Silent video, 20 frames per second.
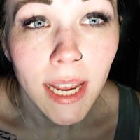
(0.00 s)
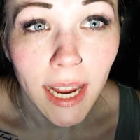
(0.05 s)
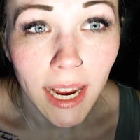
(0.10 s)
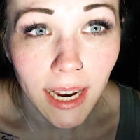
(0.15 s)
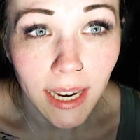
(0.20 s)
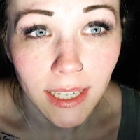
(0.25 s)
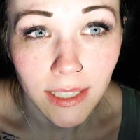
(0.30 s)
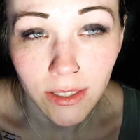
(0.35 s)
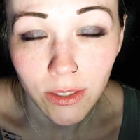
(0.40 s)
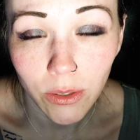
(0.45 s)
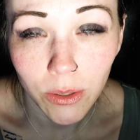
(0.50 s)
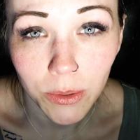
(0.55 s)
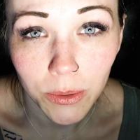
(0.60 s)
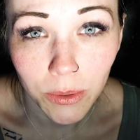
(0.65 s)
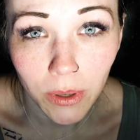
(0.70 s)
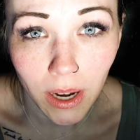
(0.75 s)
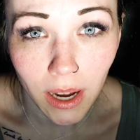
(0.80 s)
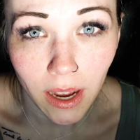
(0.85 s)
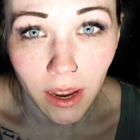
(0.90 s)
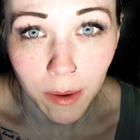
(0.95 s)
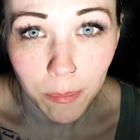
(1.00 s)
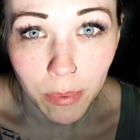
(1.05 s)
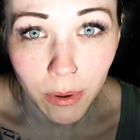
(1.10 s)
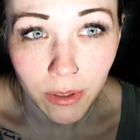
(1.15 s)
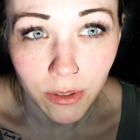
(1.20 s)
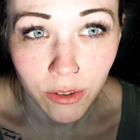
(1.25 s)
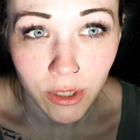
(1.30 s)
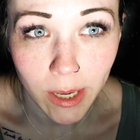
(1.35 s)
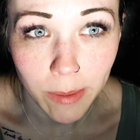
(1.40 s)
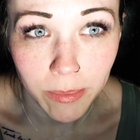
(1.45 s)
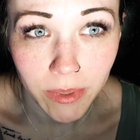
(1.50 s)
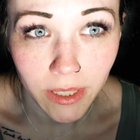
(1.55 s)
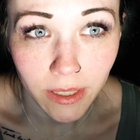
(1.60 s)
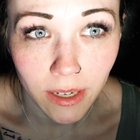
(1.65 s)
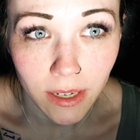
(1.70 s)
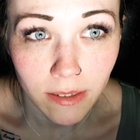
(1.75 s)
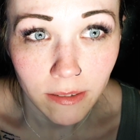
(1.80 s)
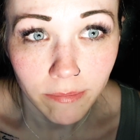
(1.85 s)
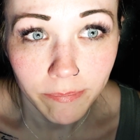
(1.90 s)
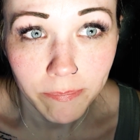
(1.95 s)
And so I put chapstick
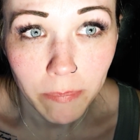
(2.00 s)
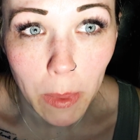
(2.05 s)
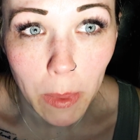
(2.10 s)
on.